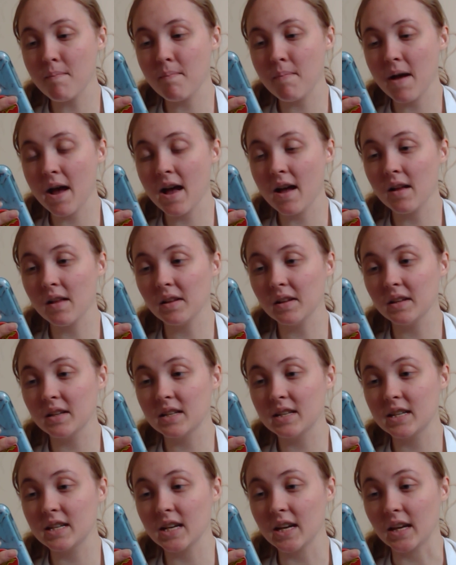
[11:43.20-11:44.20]

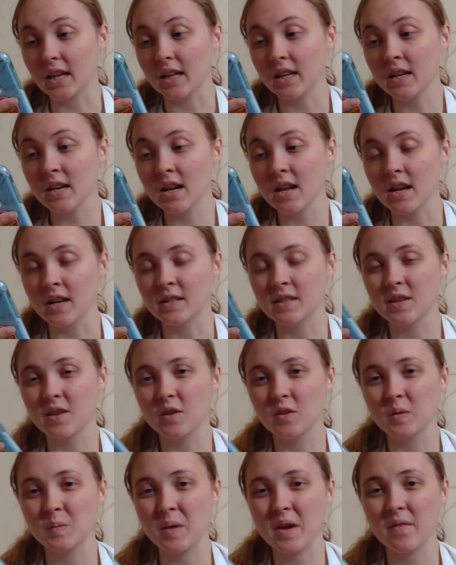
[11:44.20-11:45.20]
Beldin,
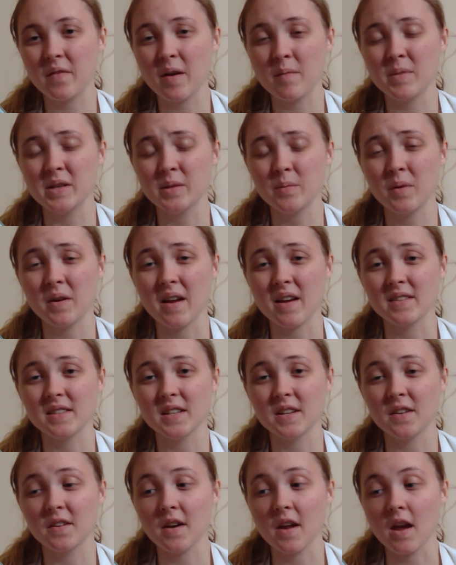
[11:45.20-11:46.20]
excuse me if I'm
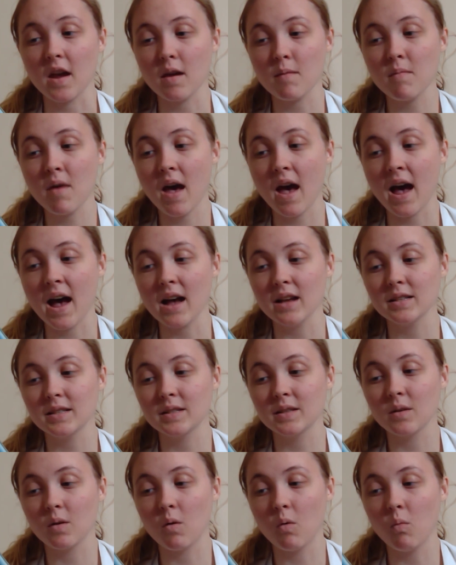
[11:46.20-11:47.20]
mispronouncing your name,
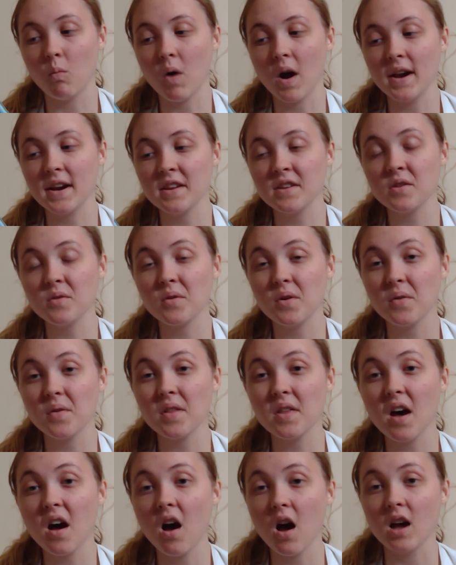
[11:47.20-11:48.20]
asked, why didn't you go
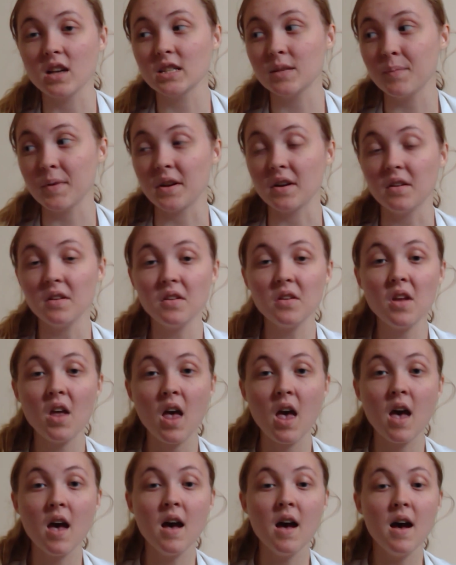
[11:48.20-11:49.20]
to the hospital?
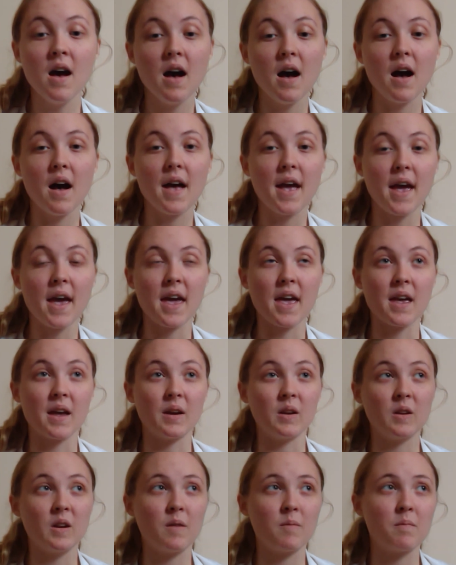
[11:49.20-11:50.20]

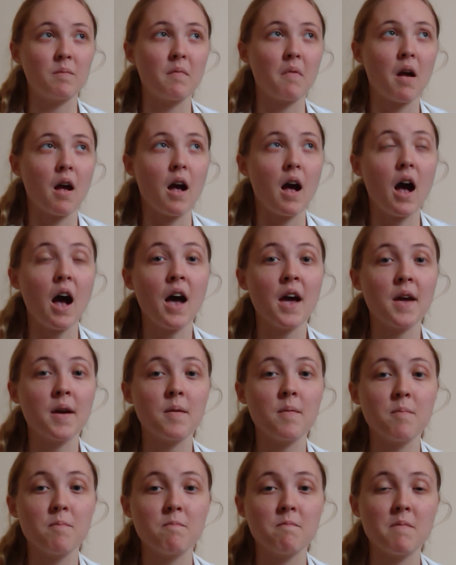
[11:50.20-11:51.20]
And
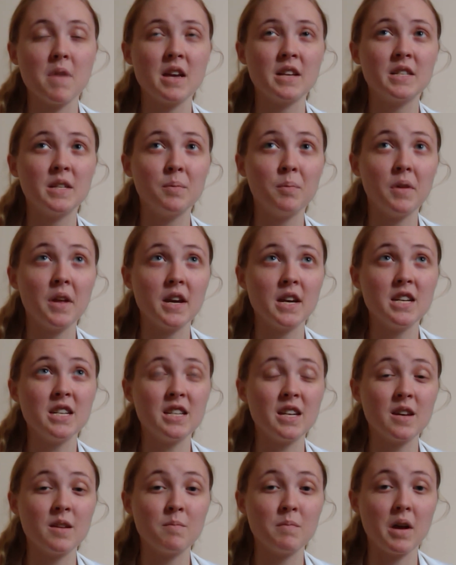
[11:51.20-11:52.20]
I
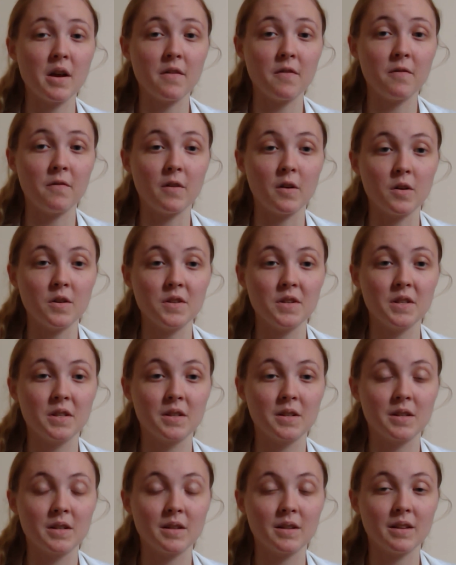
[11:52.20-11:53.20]
explained in my
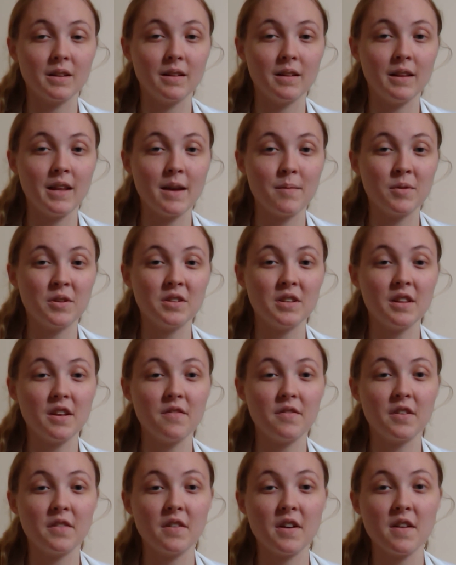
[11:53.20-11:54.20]
first labor and
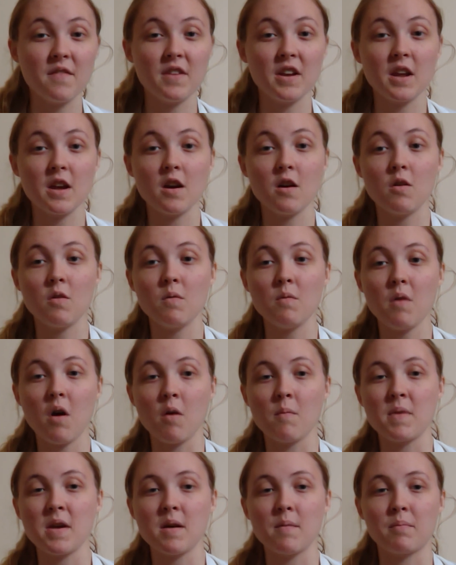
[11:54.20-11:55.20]
delivery video,
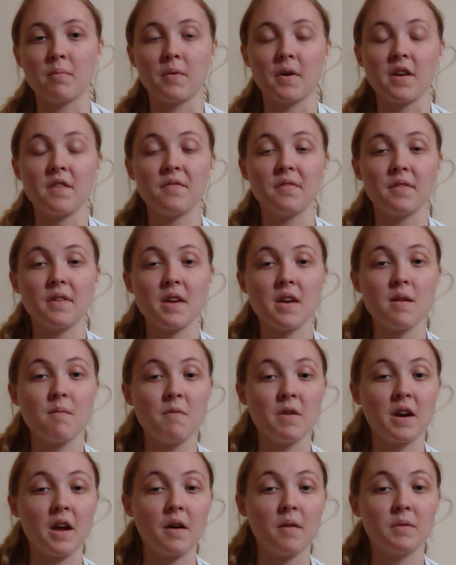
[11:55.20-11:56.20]
albeit briefly,
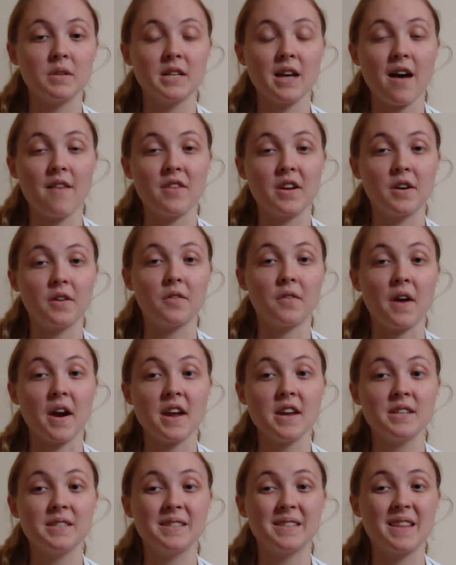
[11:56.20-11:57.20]
when I was having
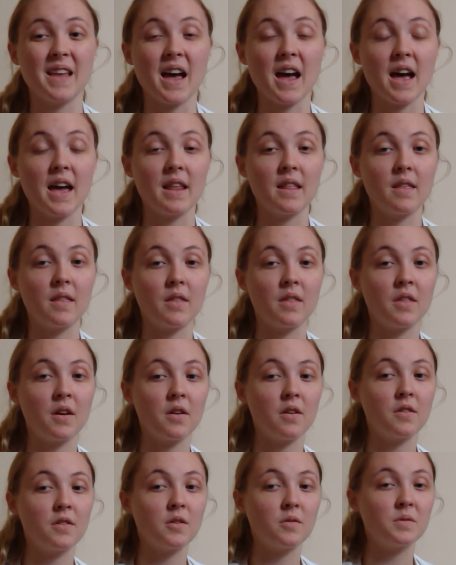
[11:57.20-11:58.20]
Grace, that
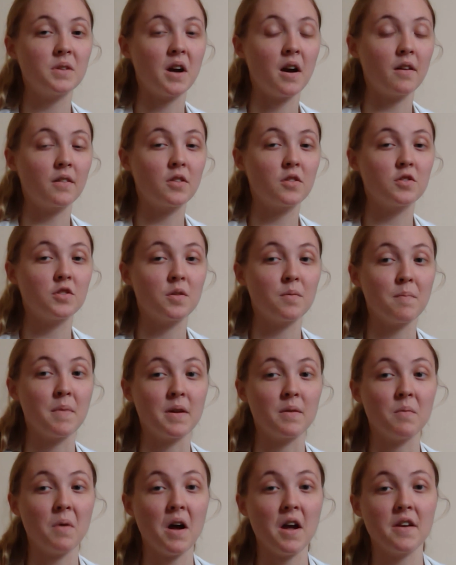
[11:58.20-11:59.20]
there are no doctors or
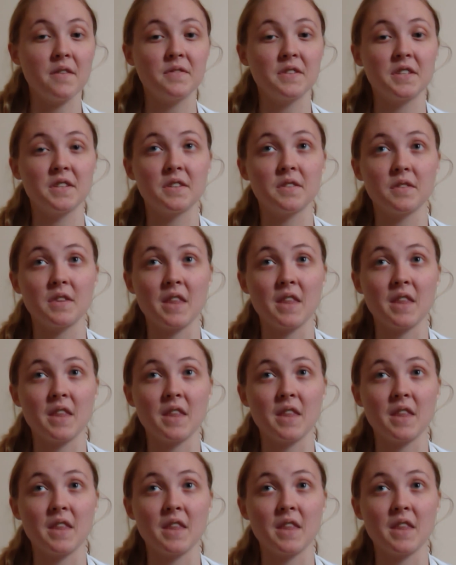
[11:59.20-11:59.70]
midwives